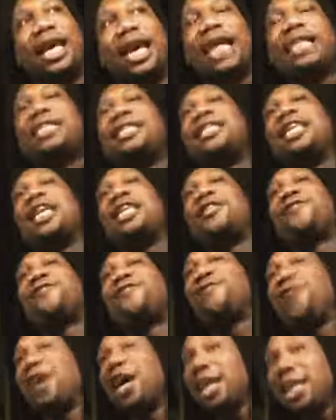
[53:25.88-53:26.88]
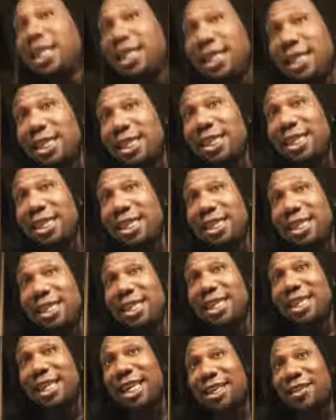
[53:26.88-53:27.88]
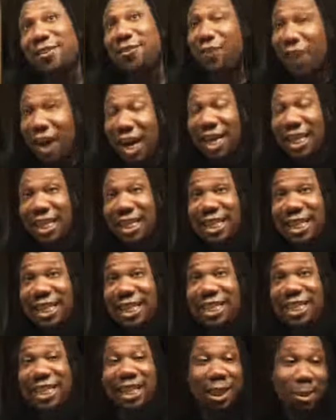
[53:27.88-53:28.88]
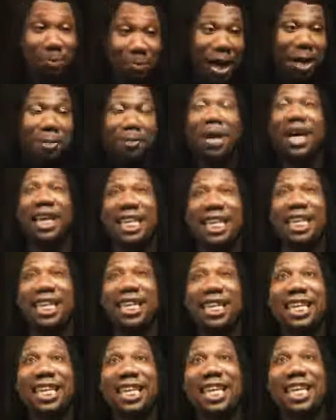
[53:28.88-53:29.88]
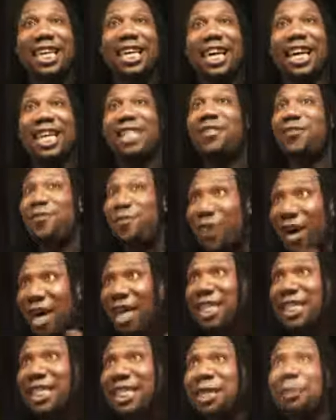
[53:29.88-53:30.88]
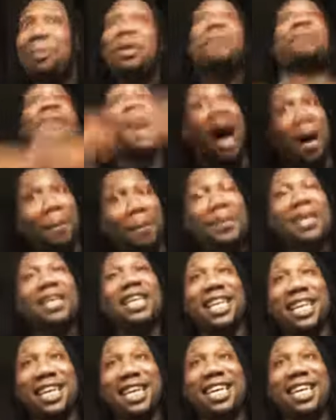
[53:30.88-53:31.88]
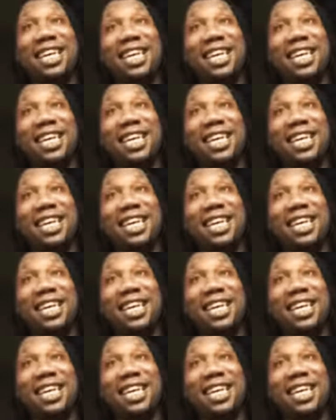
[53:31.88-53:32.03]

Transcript: It's it's fun. It's fun to spend money. It's fun to be popular.